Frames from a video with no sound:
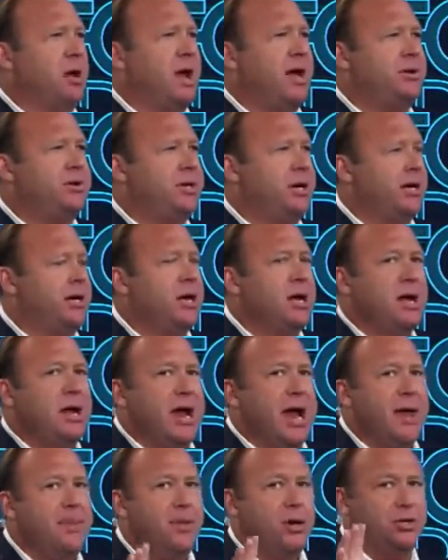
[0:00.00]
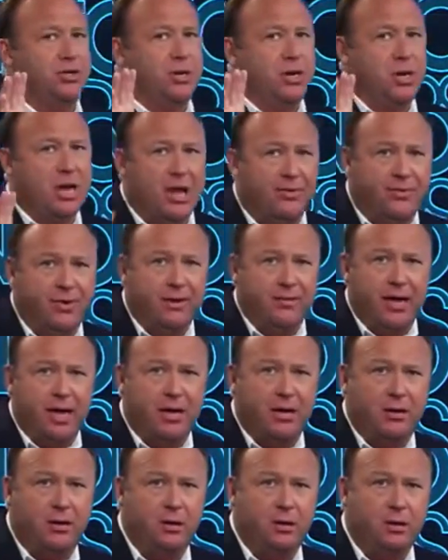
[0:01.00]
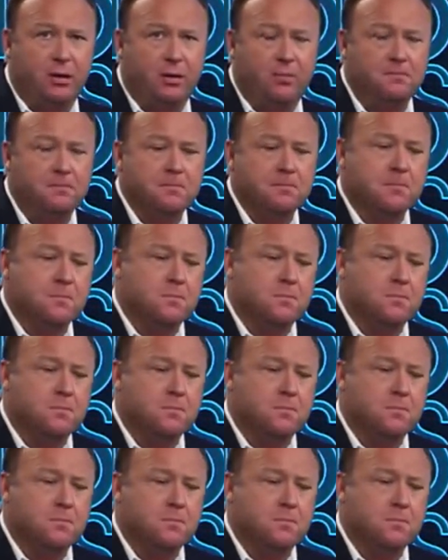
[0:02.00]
rising, and there's nothing they can do